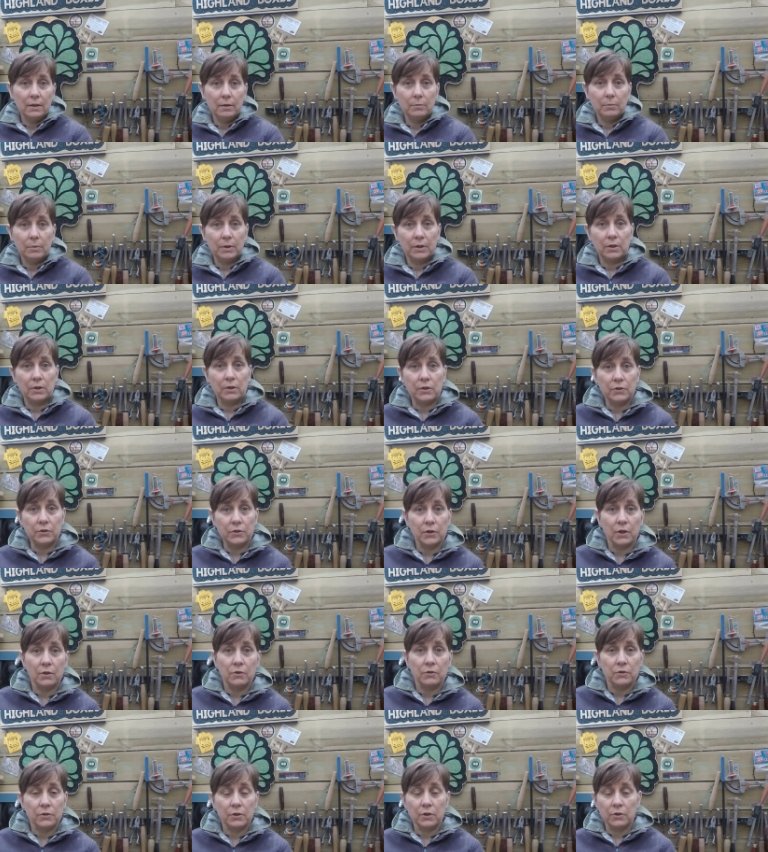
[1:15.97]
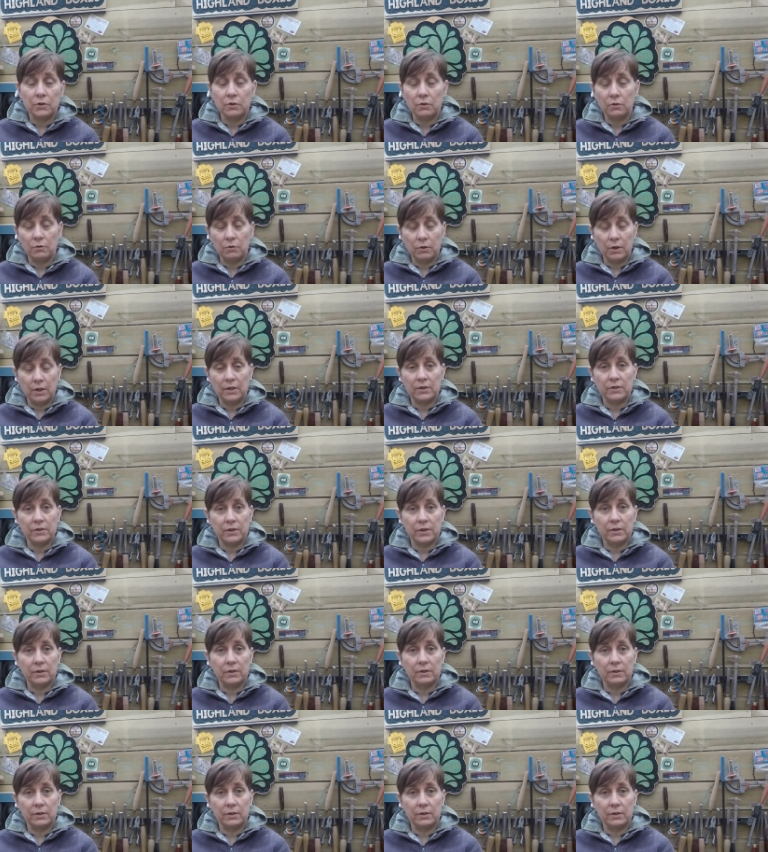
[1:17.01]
because those are the two things that,